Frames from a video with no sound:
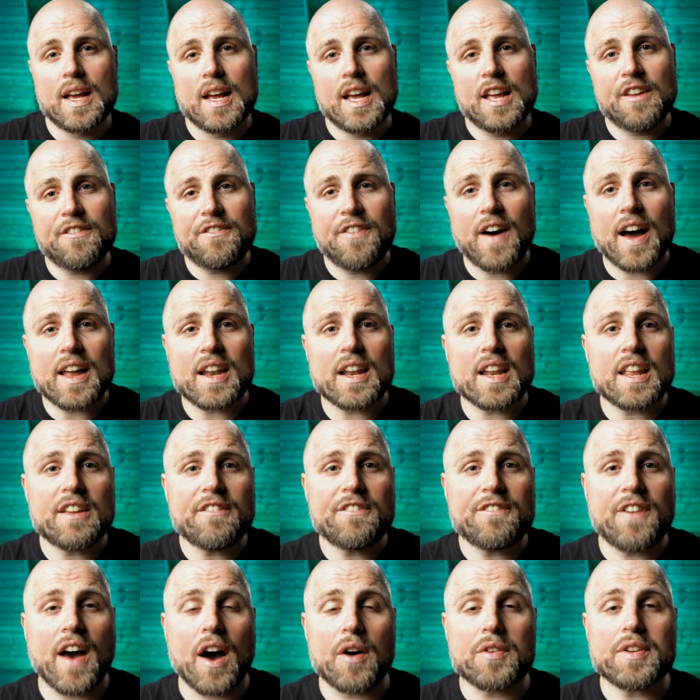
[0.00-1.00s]
He finally
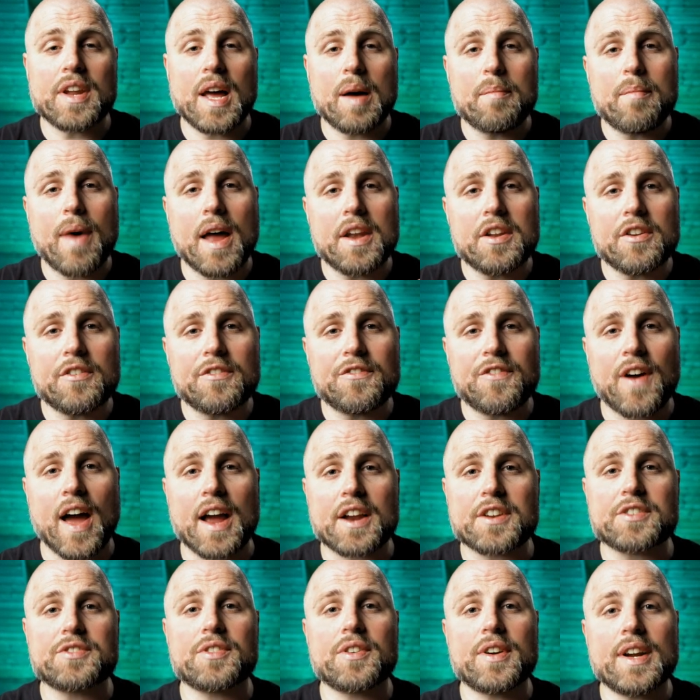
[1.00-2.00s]
found a
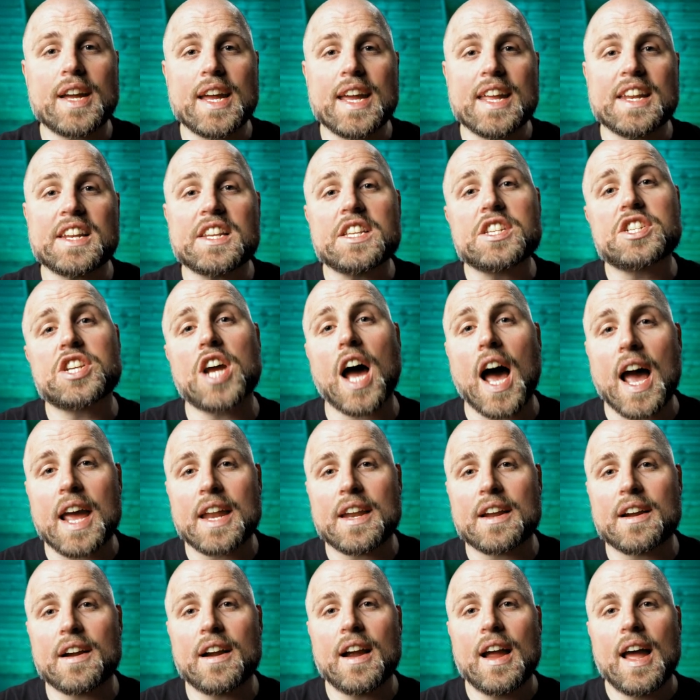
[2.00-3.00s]
manufacturer in
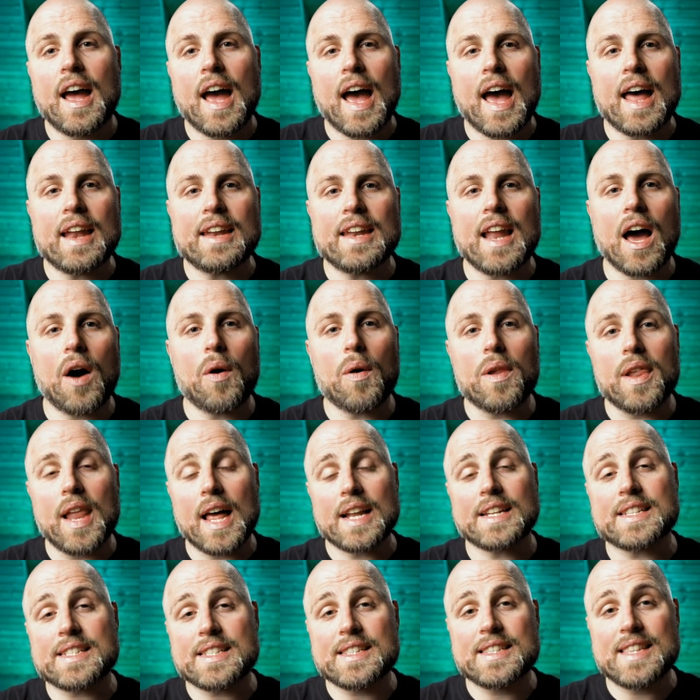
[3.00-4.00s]
China and now
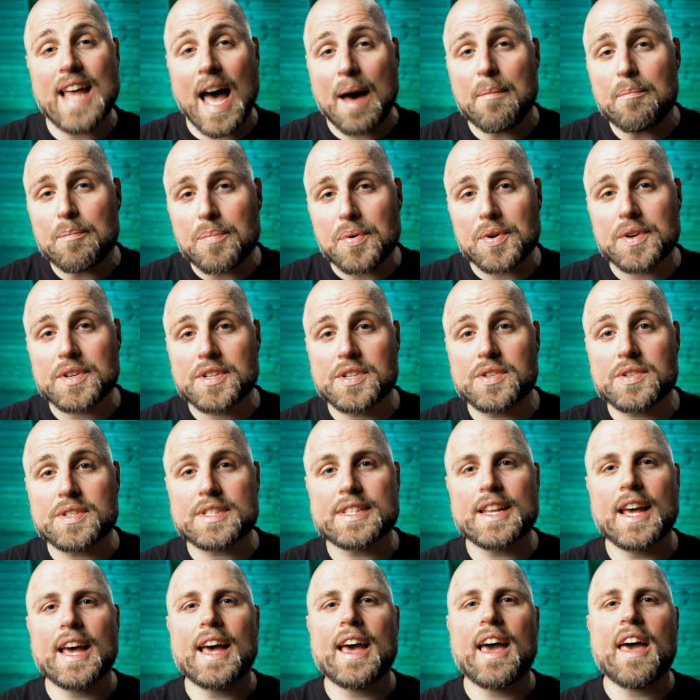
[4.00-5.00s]
lets them
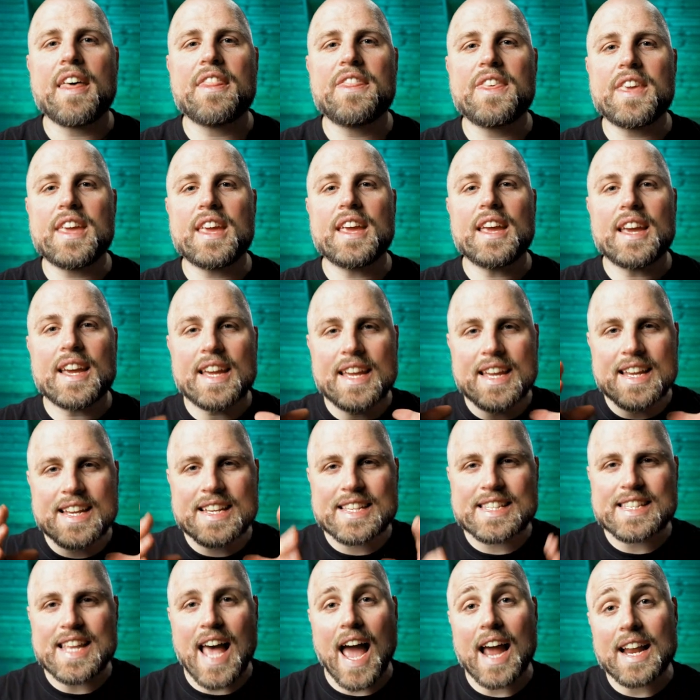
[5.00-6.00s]
produce the
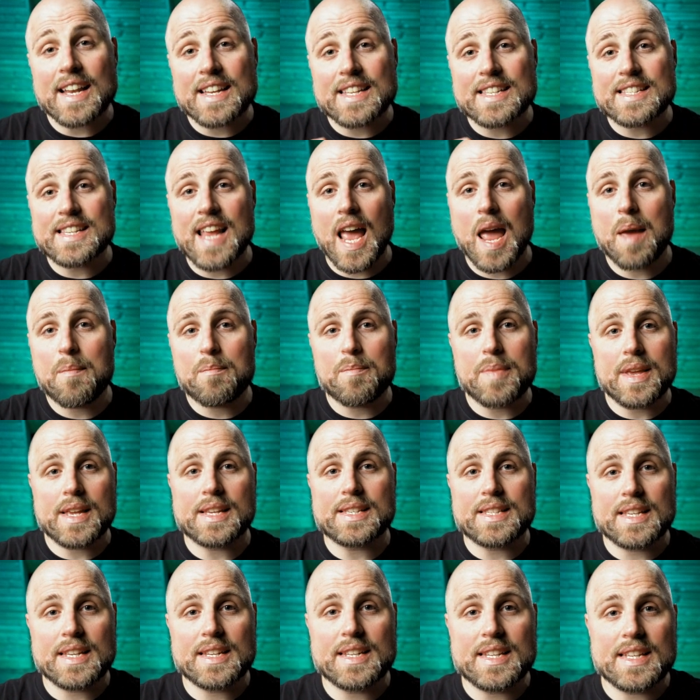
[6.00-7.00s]
exact same
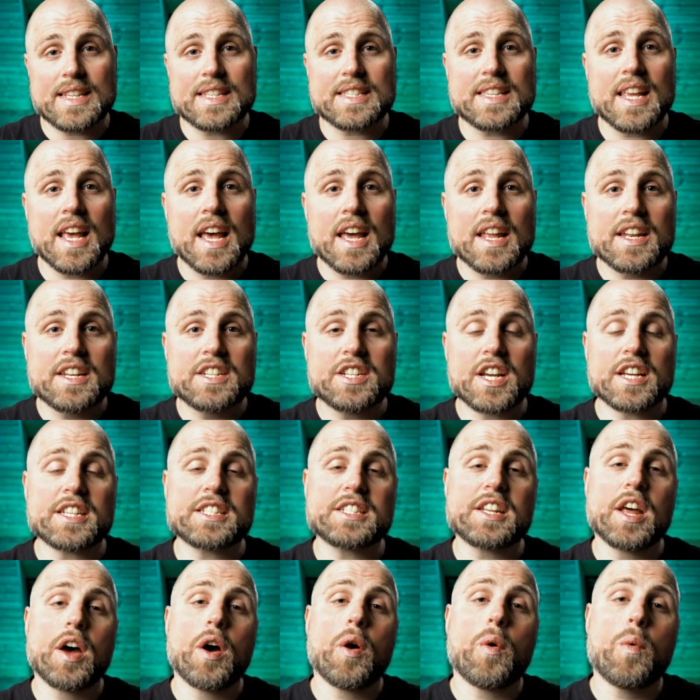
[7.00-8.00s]
BCDs,
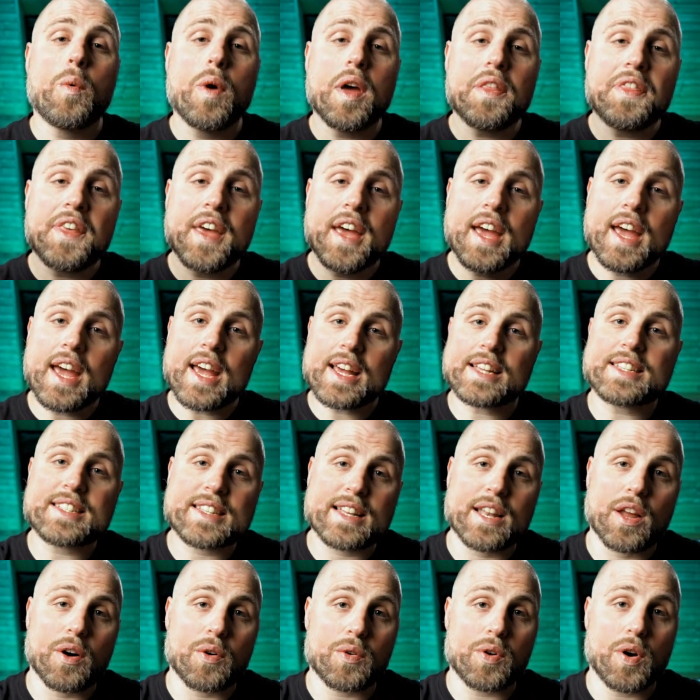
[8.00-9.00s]
just with
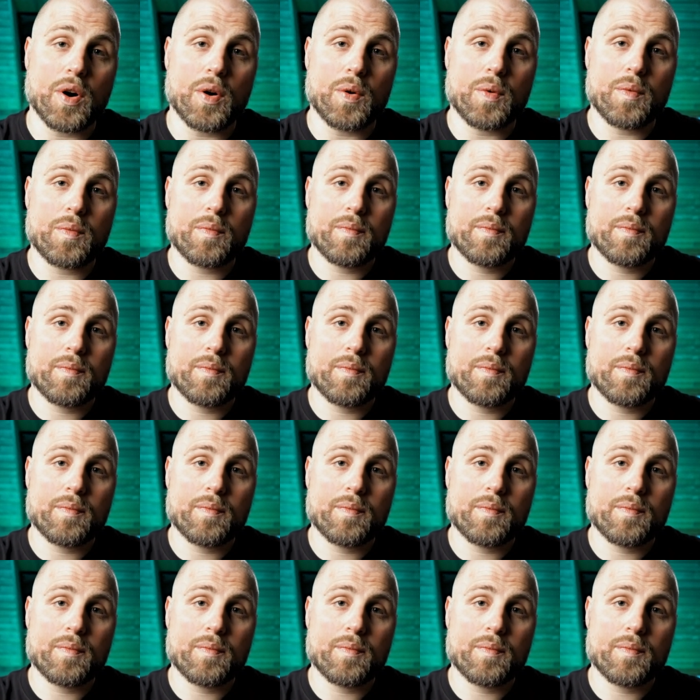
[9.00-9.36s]
his logo.